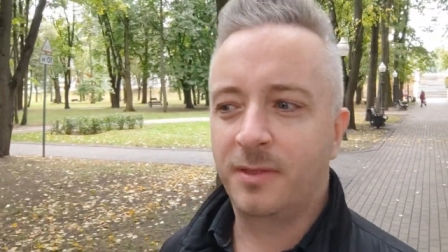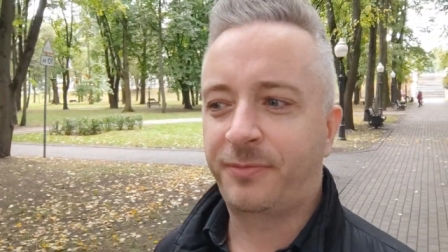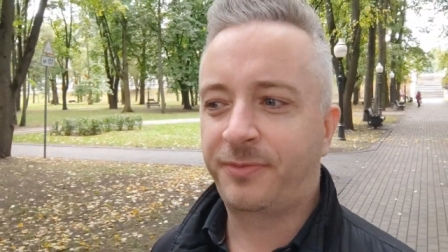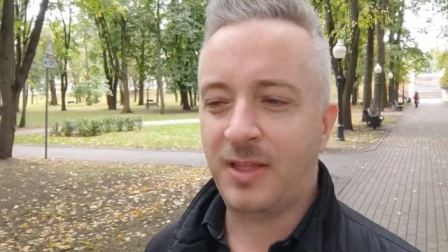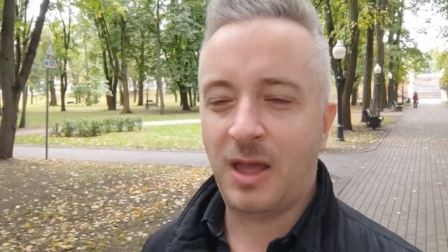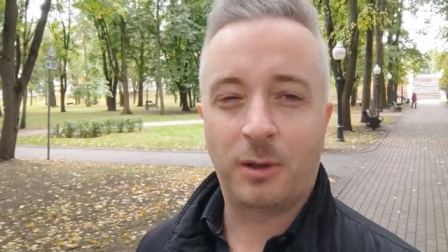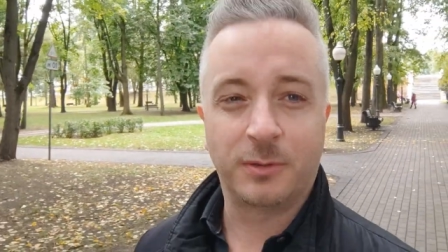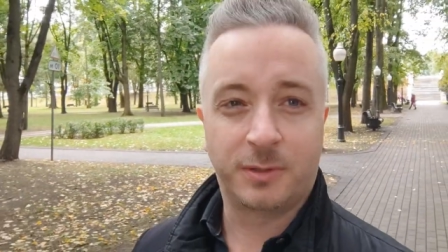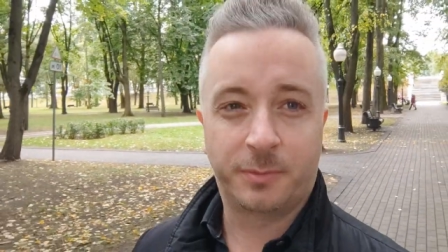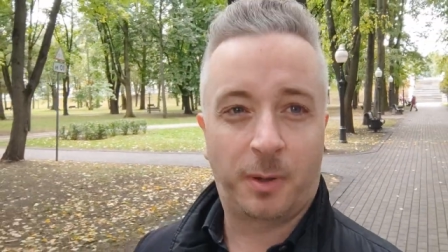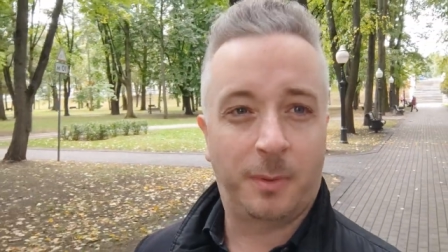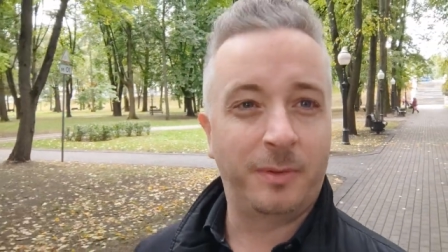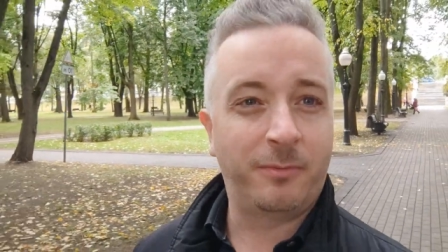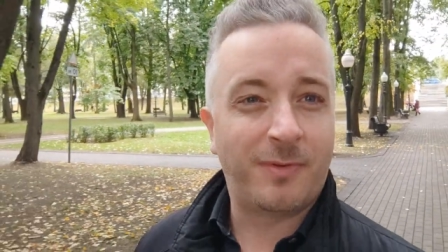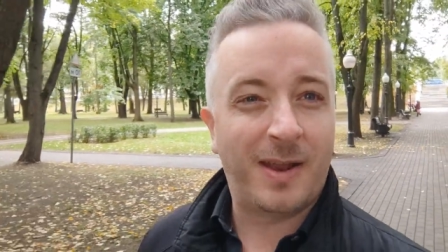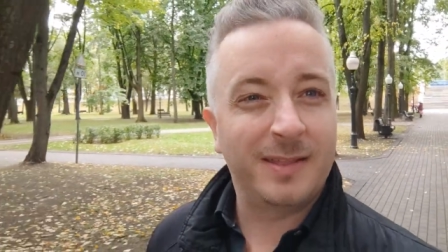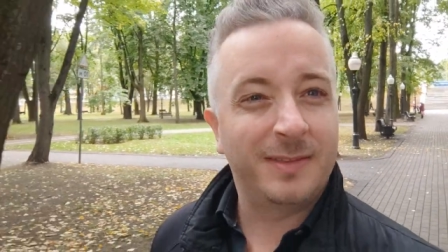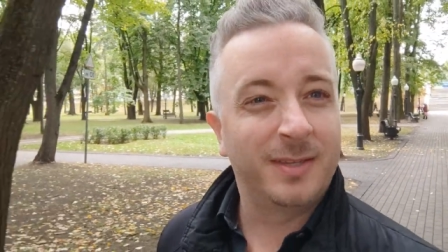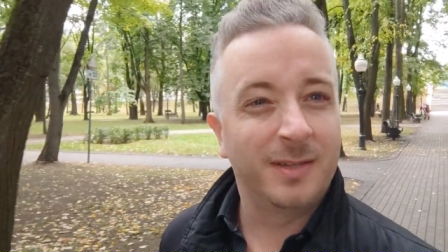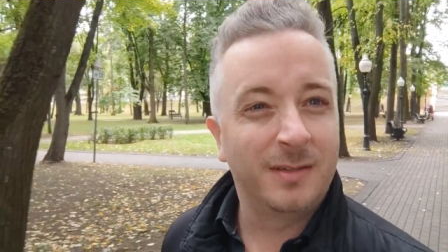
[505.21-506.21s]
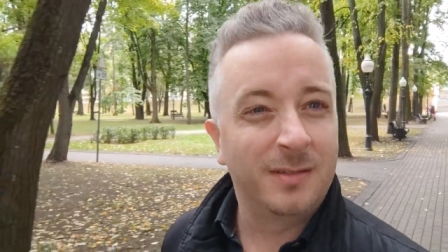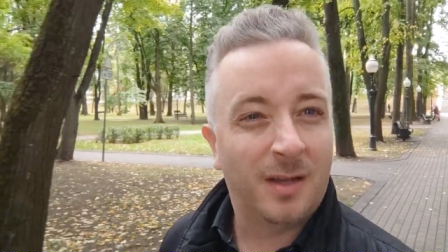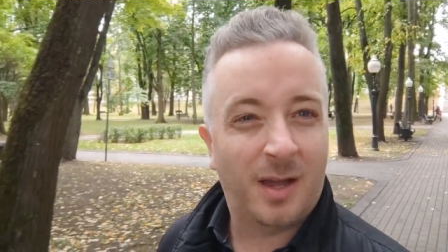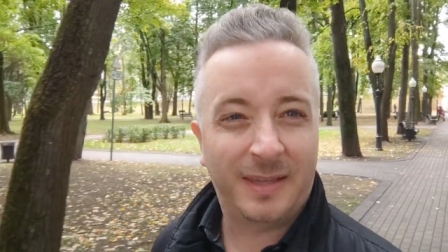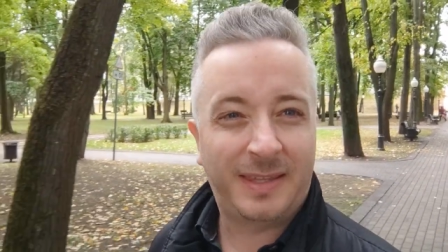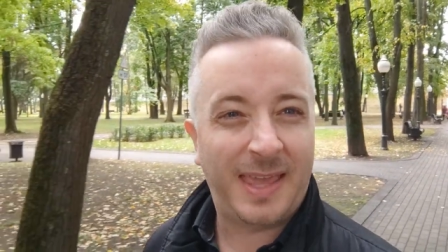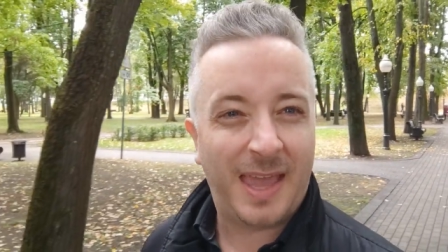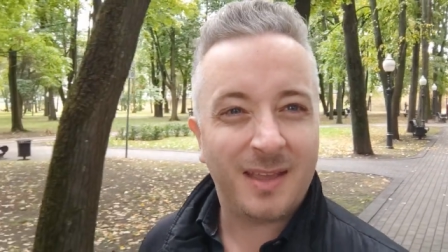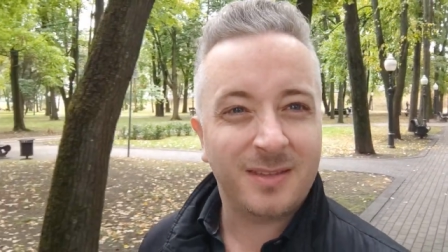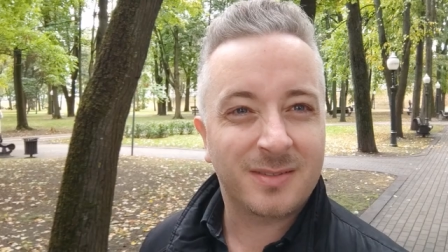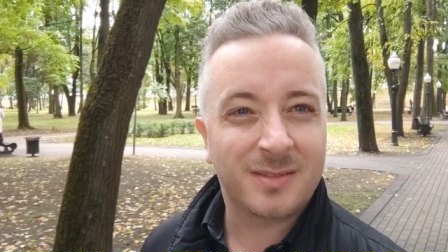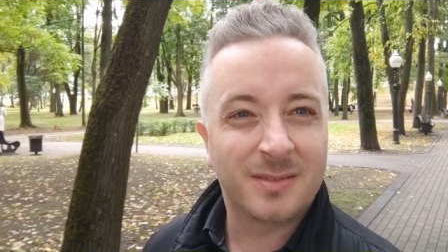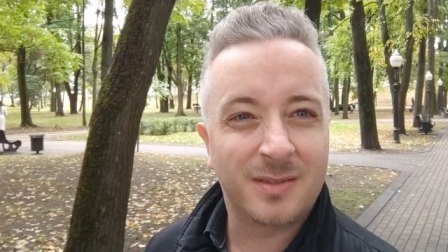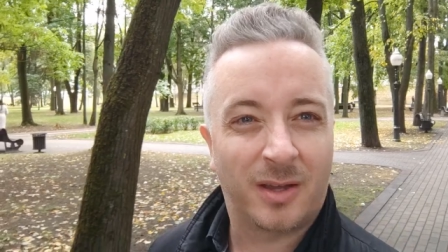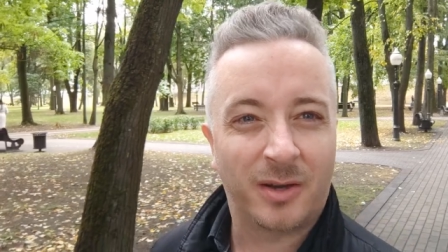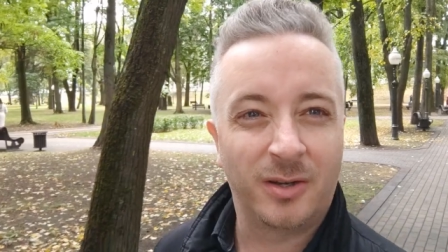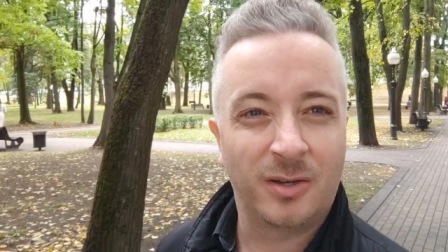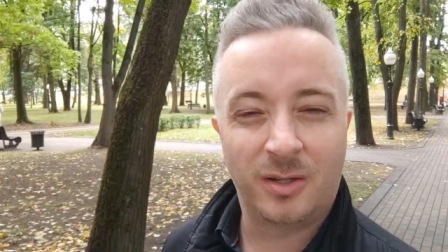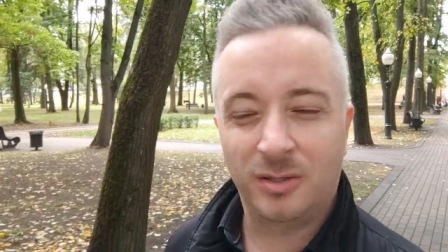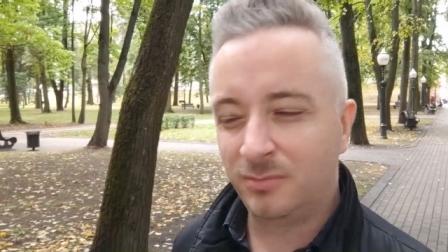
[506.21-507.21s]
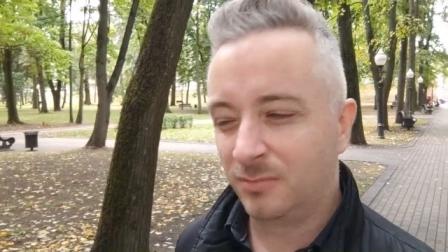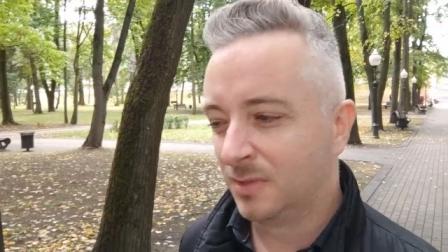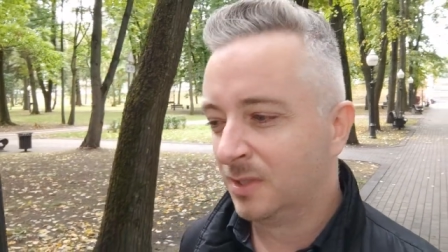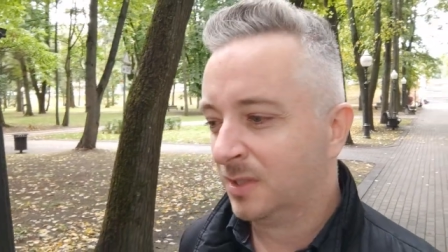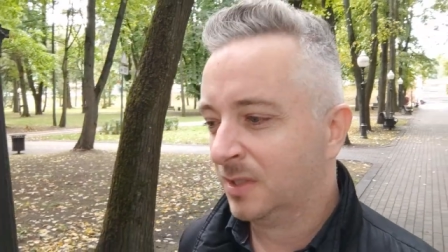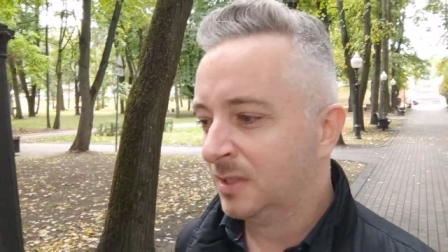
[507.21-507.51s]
the flowers are probably rented, I guess, I don't know.